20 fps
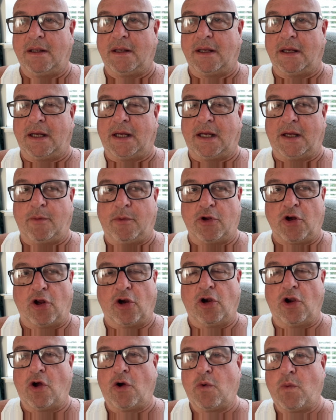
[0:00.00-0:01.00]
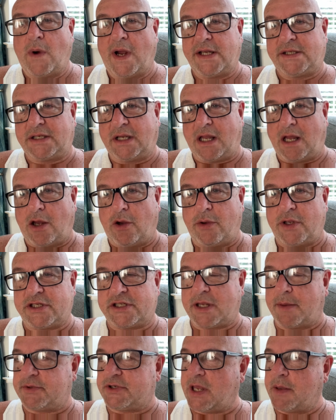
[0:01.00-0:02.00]
We've got a long way to go. It's
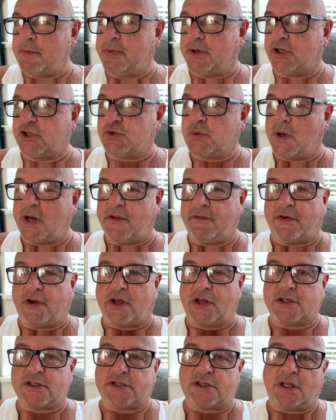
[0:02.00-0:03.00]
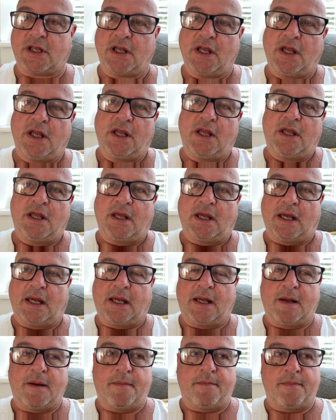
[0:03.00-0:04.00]
September the
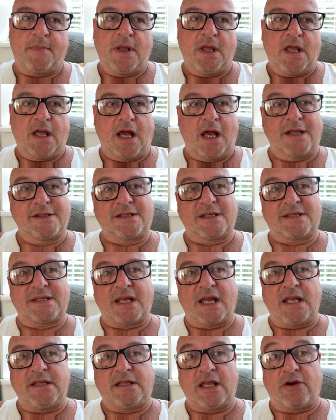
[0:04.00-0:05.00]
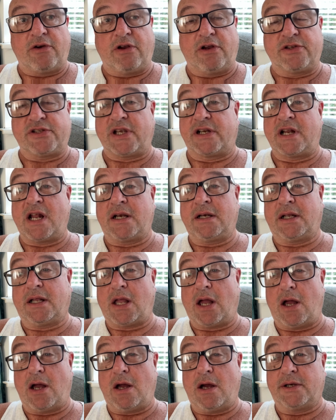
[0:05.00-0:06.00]
21st. As I say, there is an
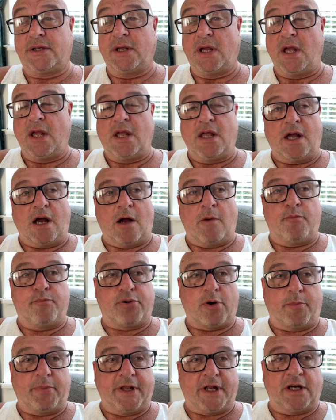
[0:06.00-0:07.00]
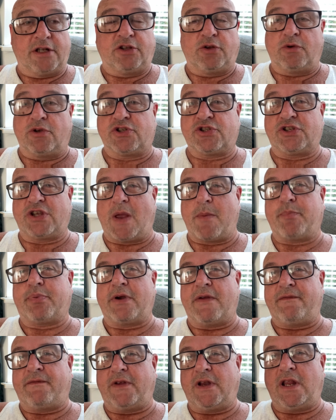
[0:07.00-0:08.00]
undercard. I'm probably going to do a
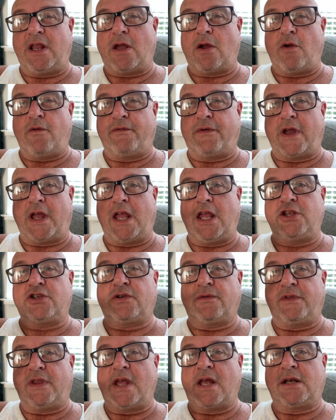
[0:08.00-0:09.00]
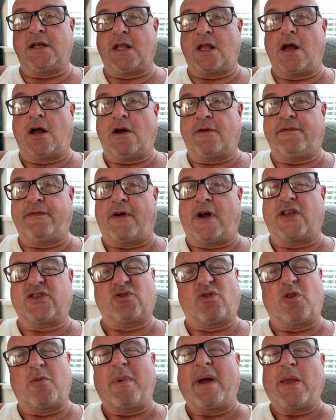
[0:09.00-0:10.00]
separate video for each of the undercard fights,
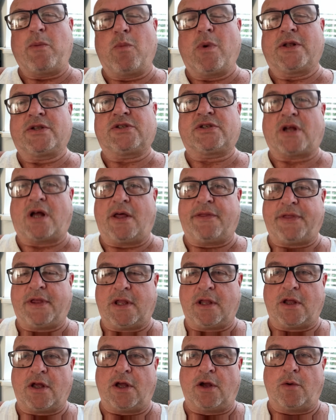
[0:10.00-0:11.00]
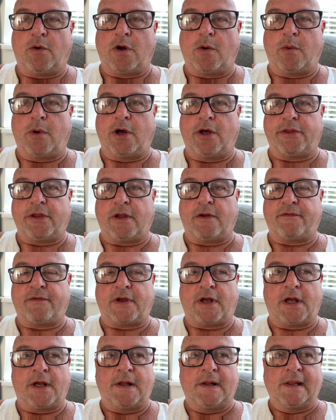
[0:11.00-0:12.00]
or the main ones that I think are worthy of
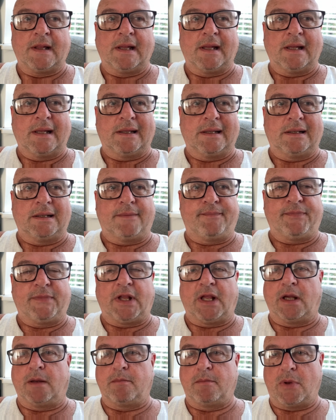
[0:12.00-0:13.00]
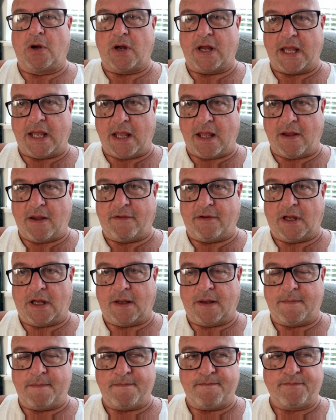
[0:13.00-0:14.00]

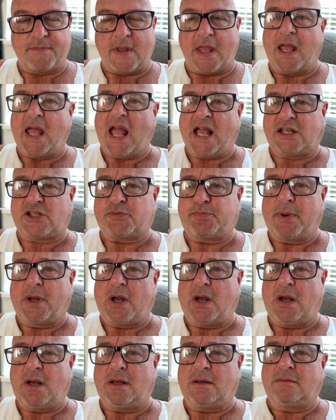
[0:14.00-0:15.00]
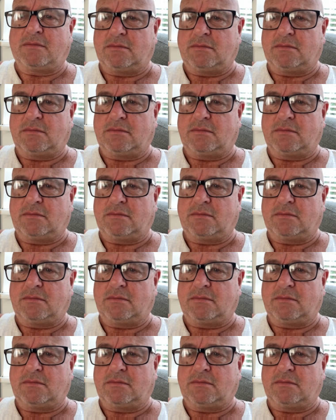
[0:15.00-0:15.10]
my expert